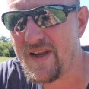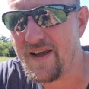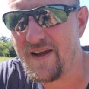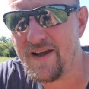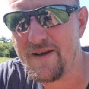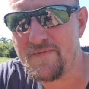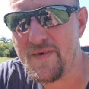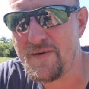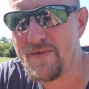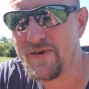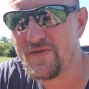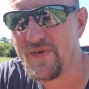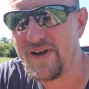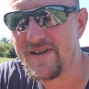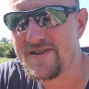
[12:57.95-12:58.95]
and maybe
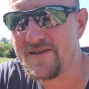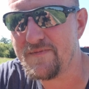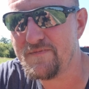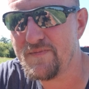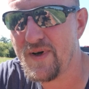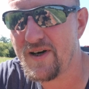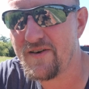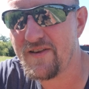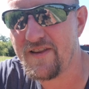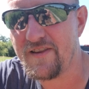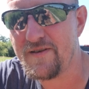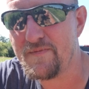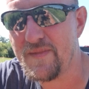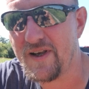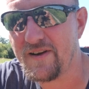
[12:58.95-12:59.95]
you'll find something better than
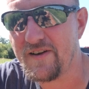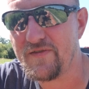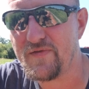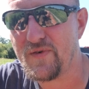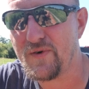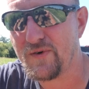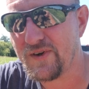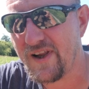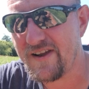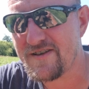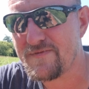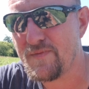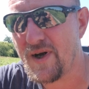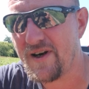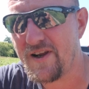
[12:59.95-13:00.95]
the Millett for
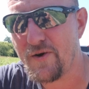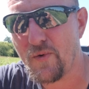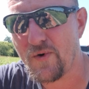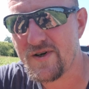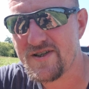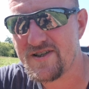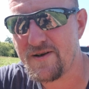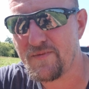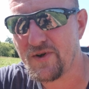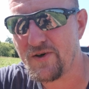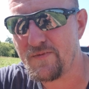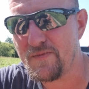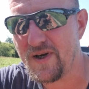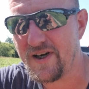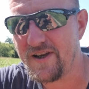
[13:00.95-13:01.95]
less money or
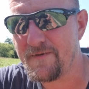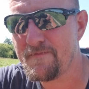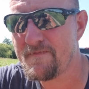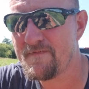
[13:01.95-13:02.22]
similar money.